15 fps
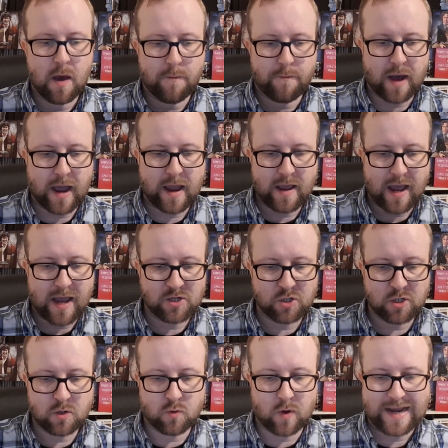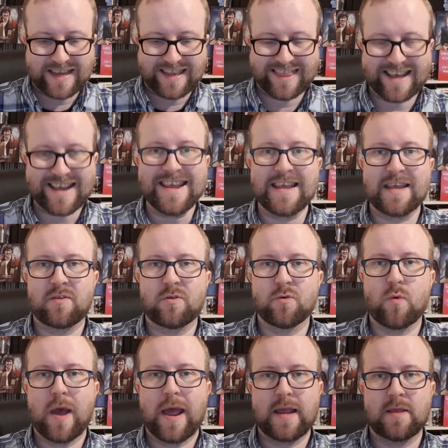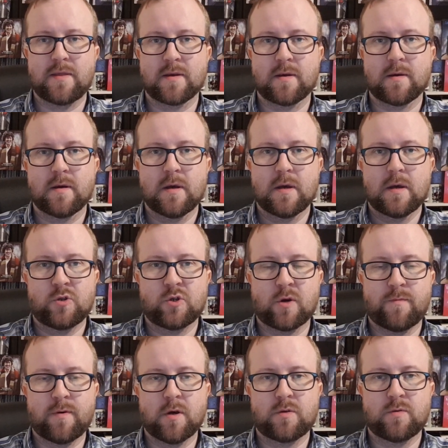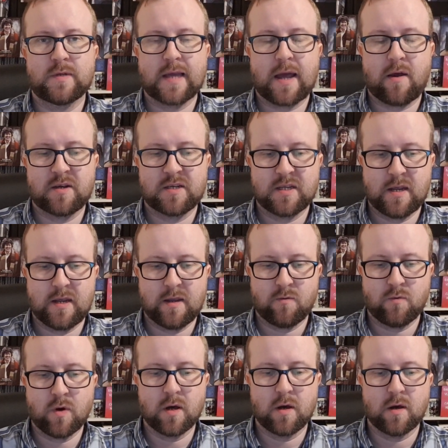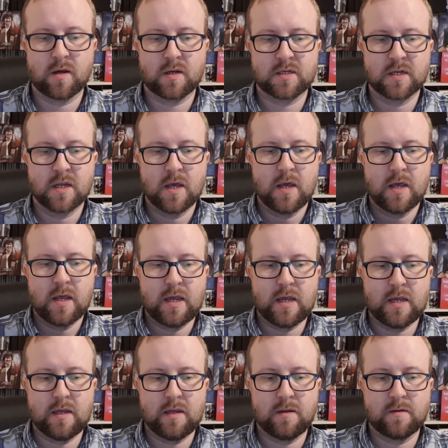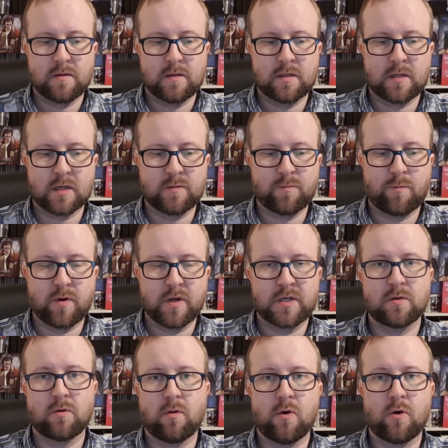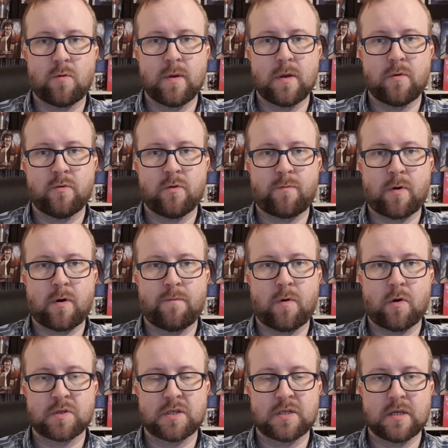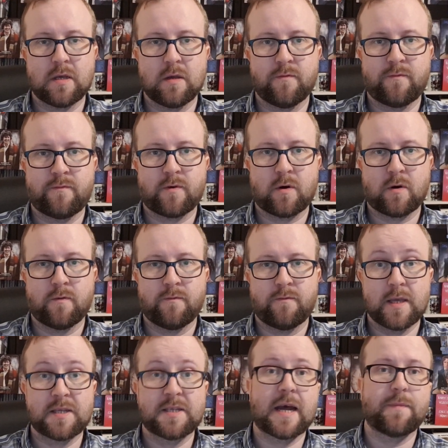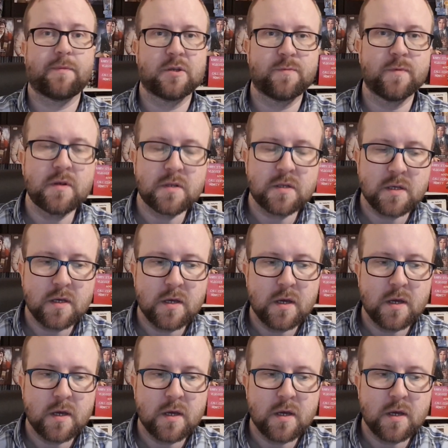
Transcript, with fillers: But I actually quite like the way that Jon Pertwee's character here works. He does bristle a little bit with the pomposity of, of establishment.